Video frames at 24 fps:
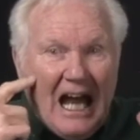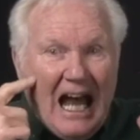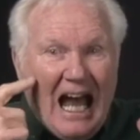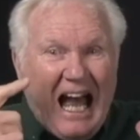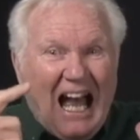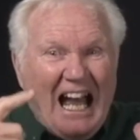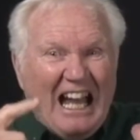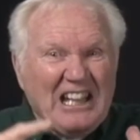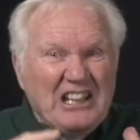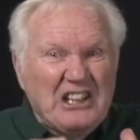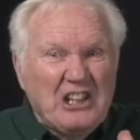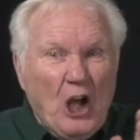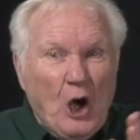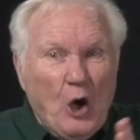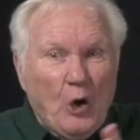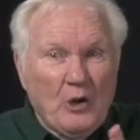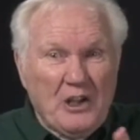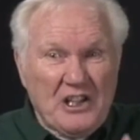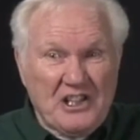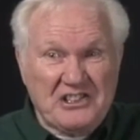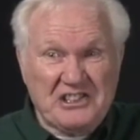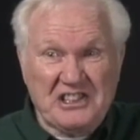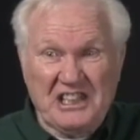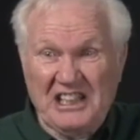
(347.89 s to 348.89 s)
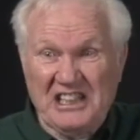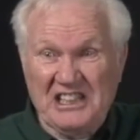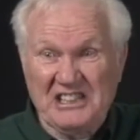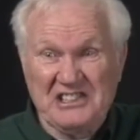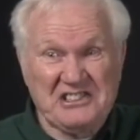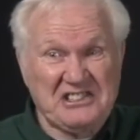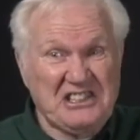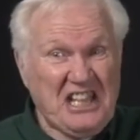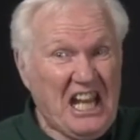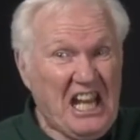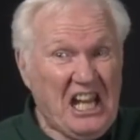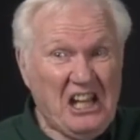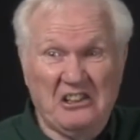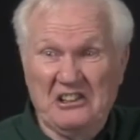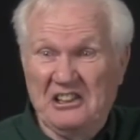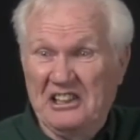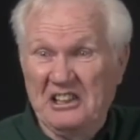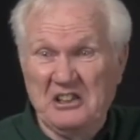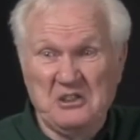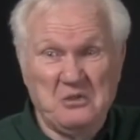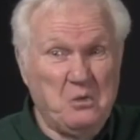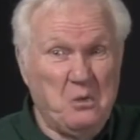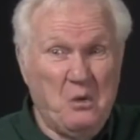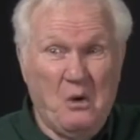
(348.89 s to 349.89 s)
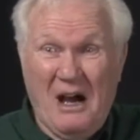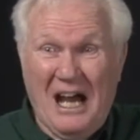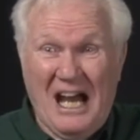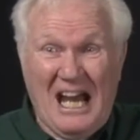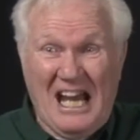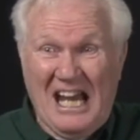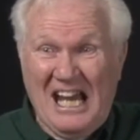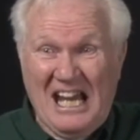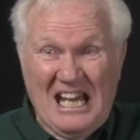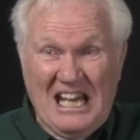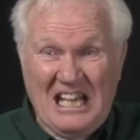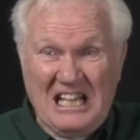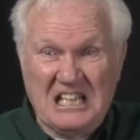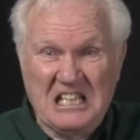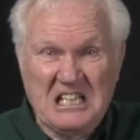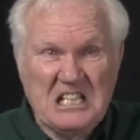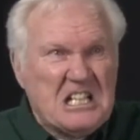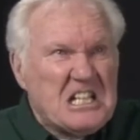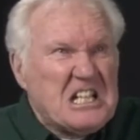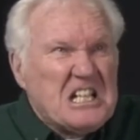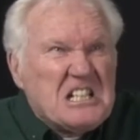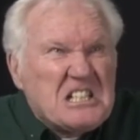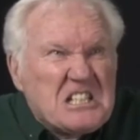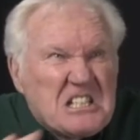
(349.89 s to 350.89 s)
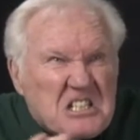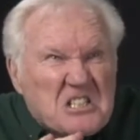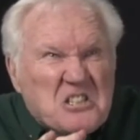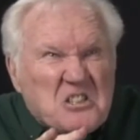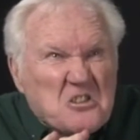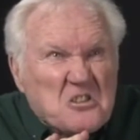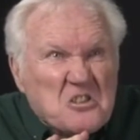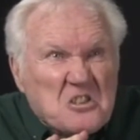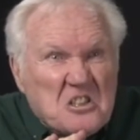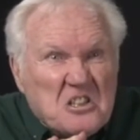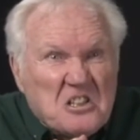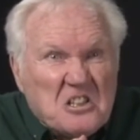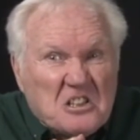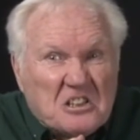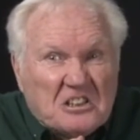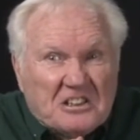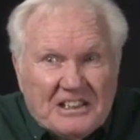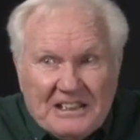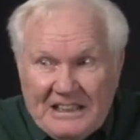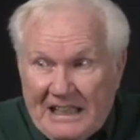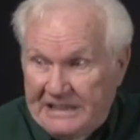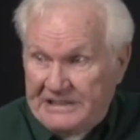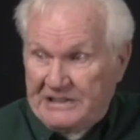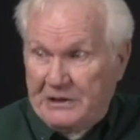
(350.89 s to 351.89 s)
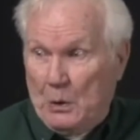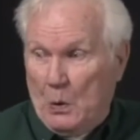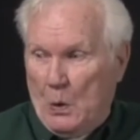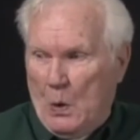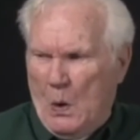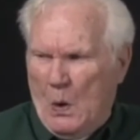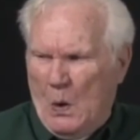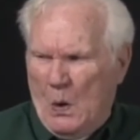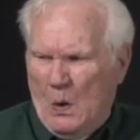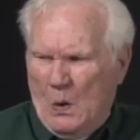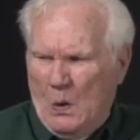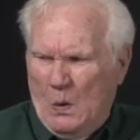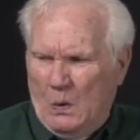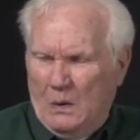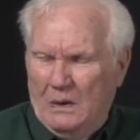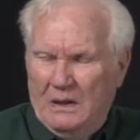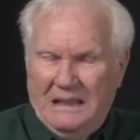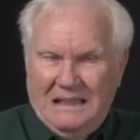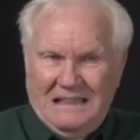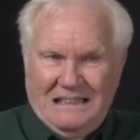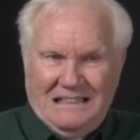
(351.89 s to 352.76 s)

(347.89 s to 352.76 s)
I noticed his tail didn't wag. He just looked, and I said, Oh,